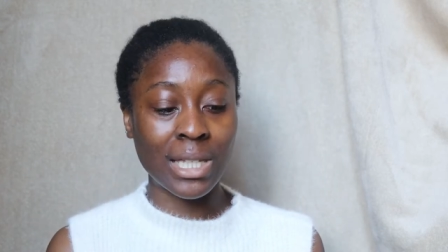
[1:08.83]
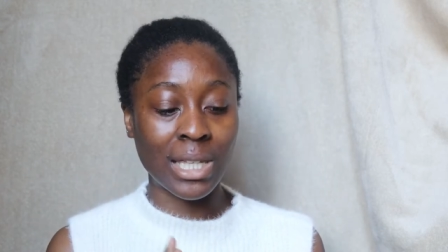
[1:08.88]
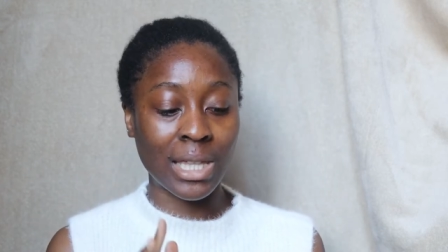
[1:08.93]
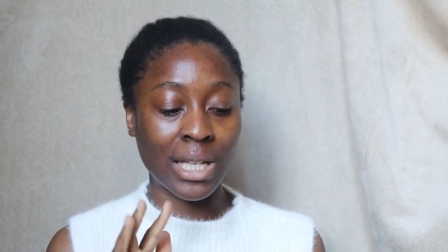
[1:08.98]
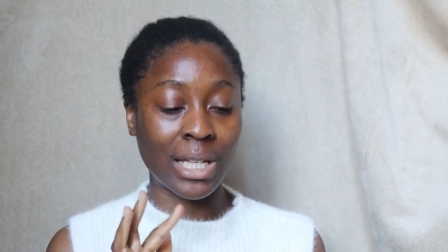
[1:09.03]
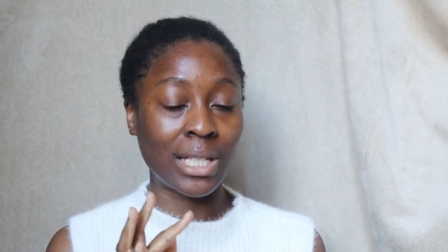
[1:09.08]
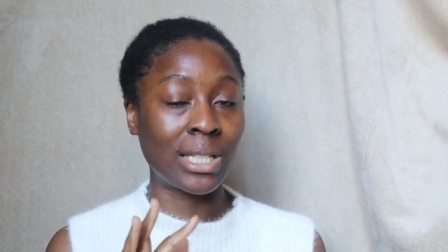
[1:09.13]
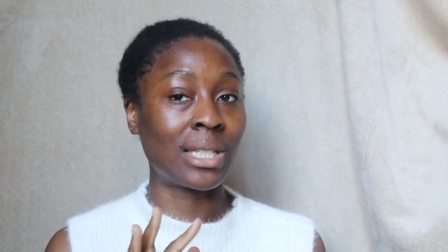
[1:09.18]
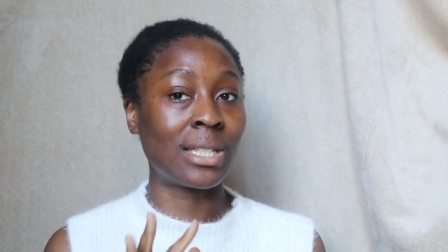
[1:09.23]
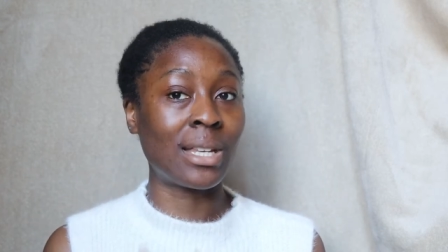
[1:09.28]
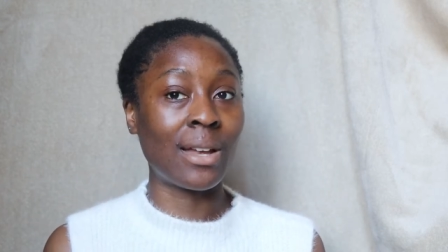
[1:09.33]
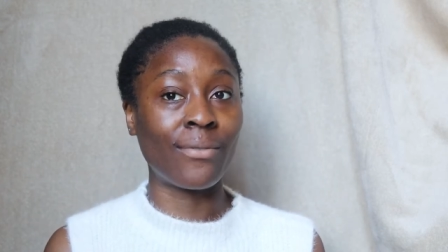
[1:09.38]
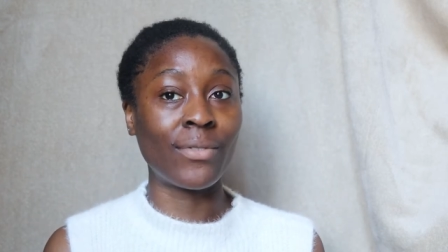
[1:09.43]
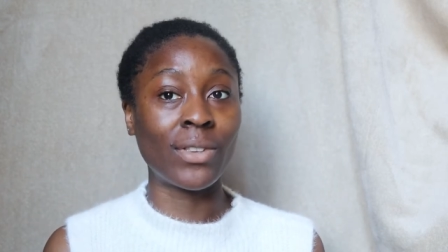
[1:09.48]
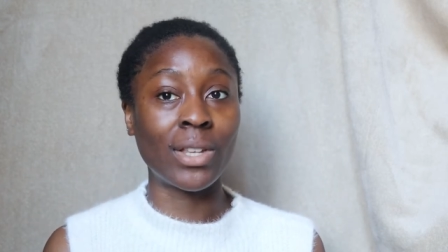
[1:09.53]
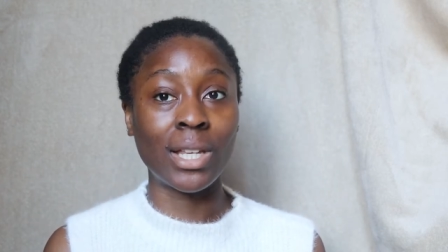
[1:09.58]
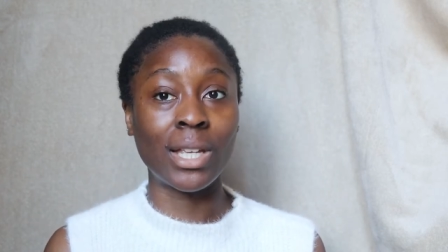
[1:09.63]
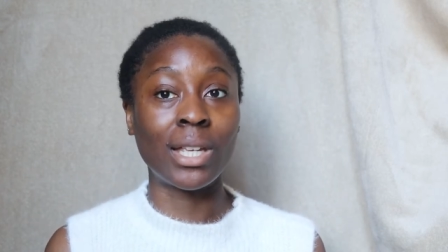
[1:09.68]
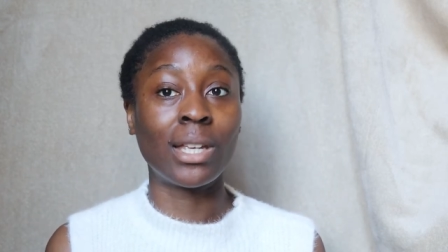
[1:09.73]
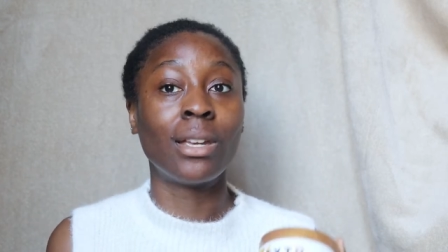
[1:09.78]
then that is
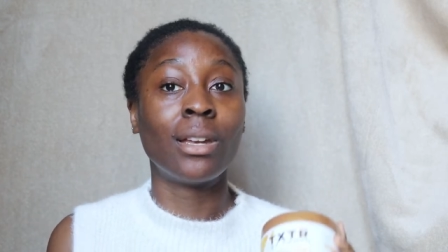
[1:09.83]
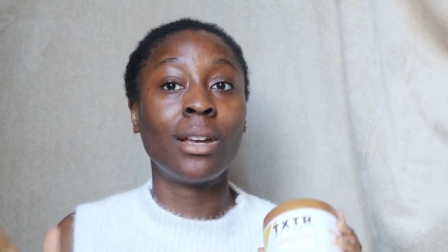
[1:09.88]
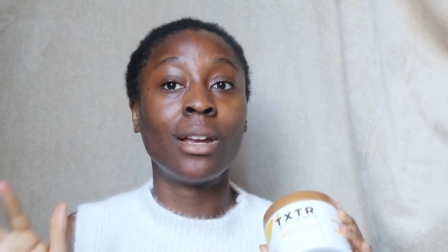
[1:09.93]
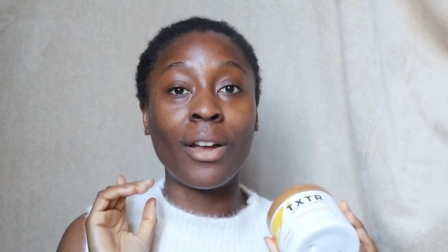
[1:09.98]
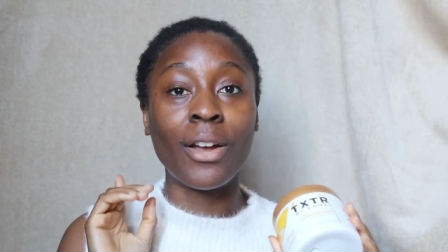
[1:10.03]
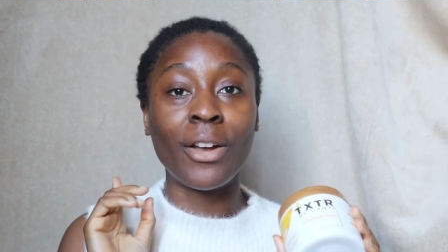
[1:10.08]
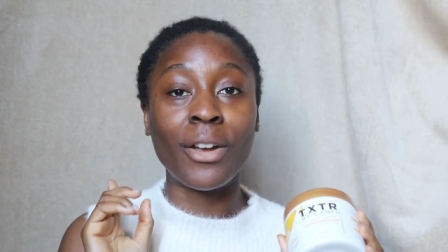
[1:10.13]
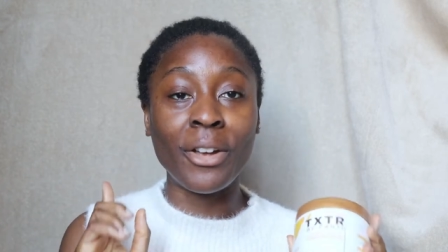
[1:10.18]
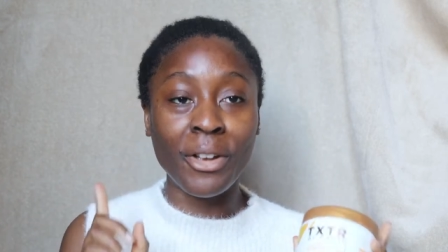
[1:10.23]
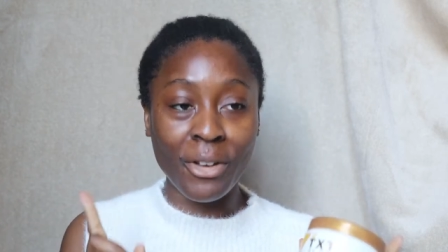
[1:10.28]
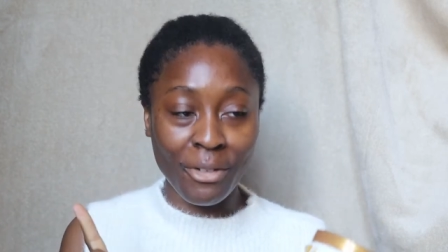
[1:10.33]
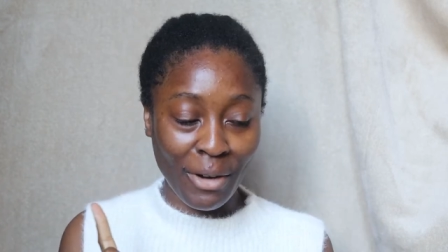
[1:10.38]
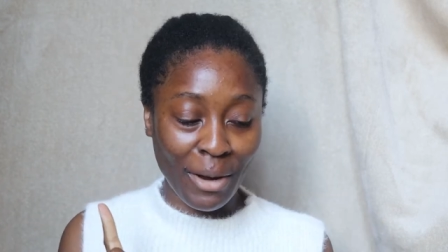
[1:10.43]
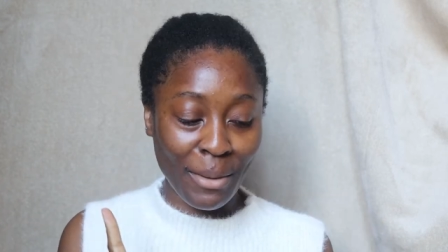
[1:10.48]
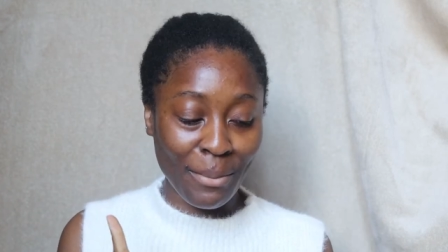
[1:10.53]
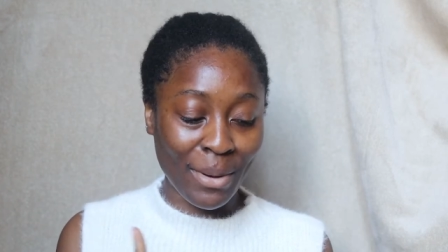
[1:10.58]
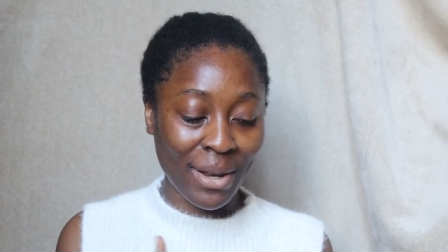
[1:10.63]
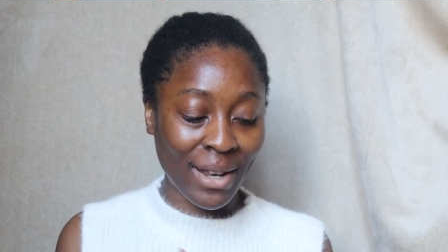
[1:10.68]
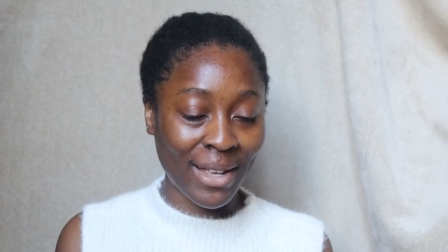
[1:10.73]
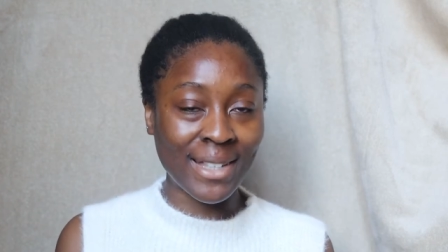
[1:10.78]
definitely a
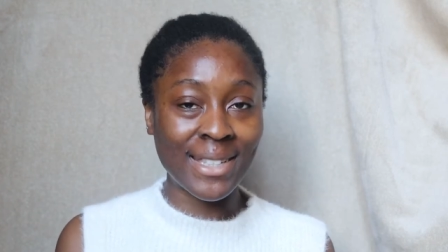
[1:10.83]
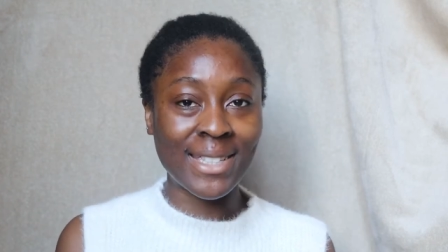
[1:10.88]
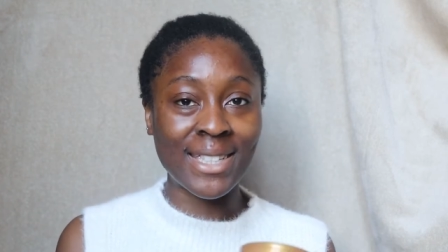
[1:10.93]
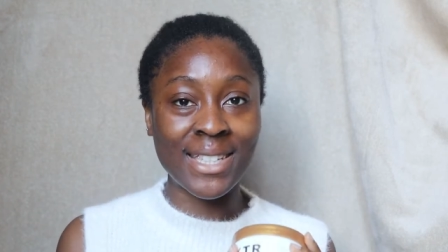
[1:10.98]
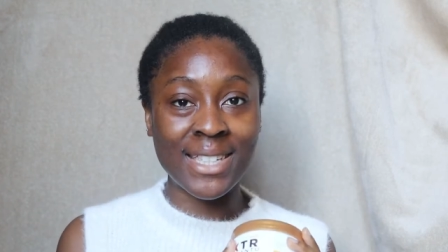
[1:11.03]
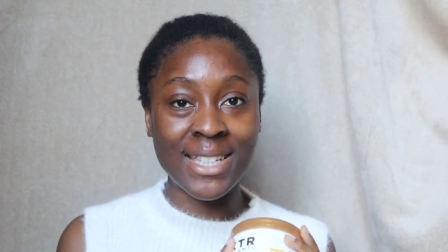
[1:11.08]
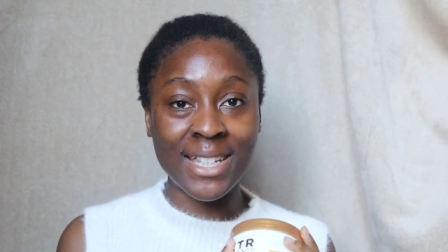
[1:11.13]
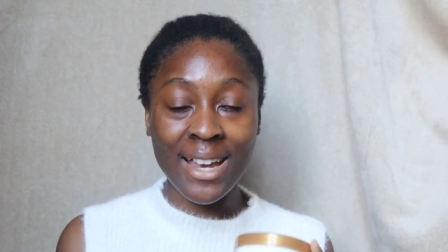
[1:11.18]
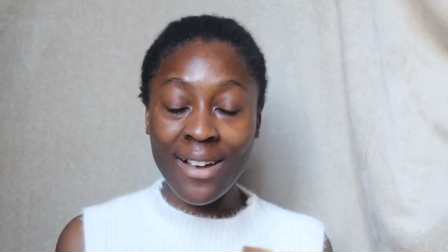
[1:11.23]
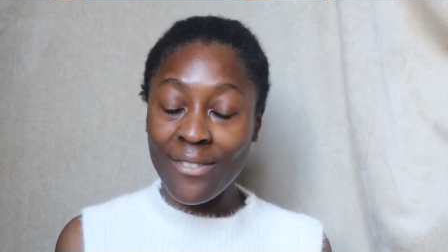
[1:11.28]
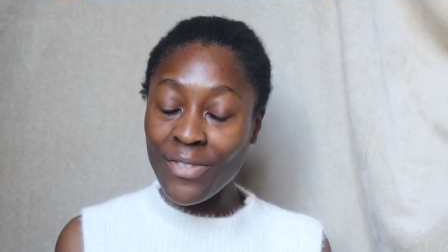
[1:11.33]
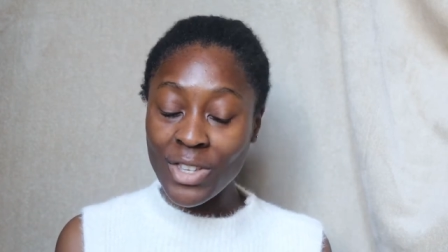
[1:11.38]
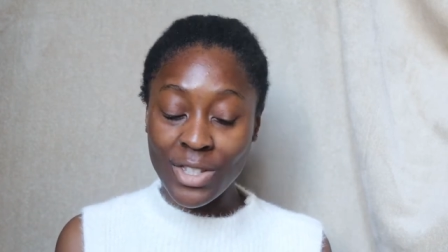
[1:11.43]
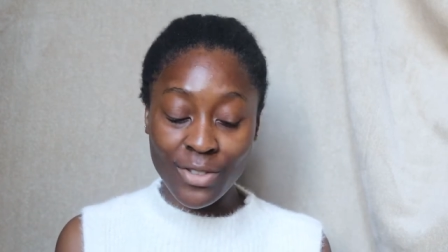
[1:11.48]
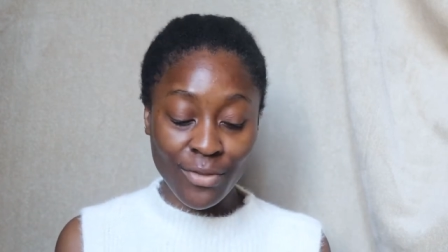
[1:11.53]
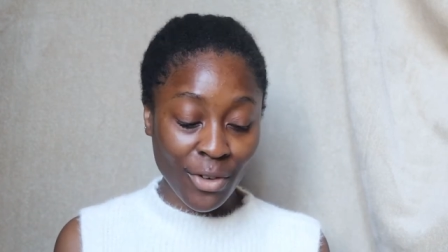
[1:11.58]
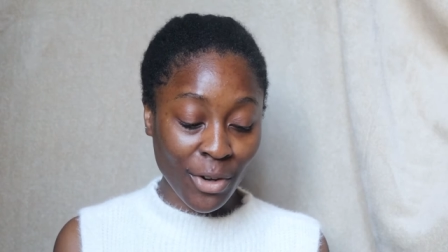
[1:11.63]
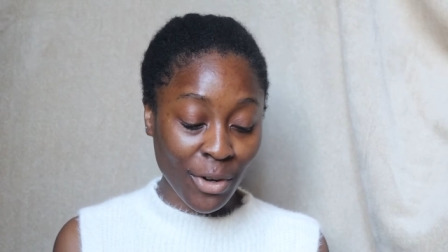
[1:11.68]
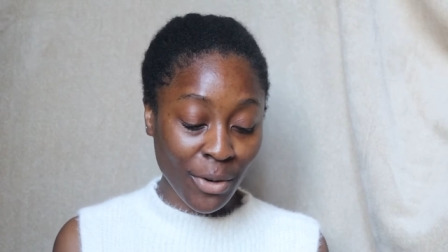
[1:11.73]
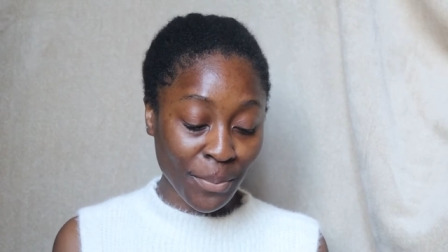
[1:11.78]
great place to get
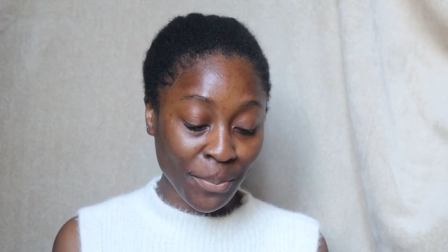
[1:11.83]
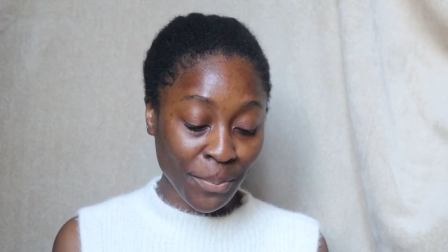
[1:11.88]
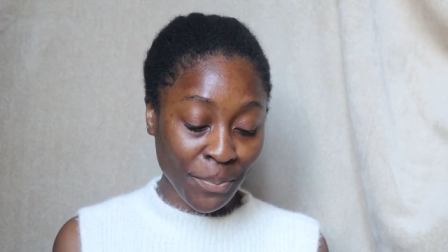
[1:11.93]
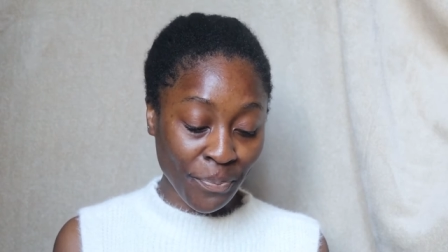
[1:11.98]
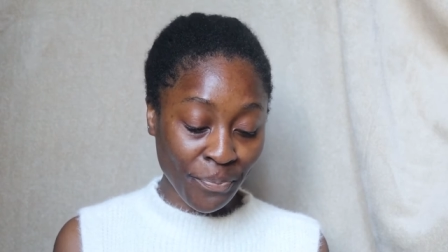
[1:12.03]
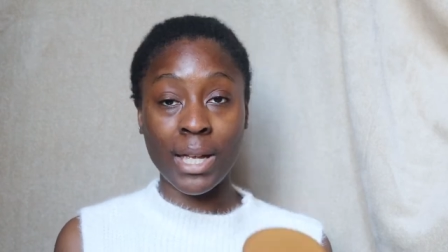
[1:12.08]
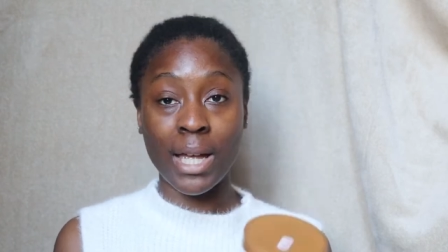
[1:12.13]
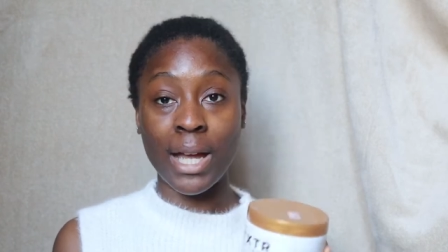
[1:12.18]
this from.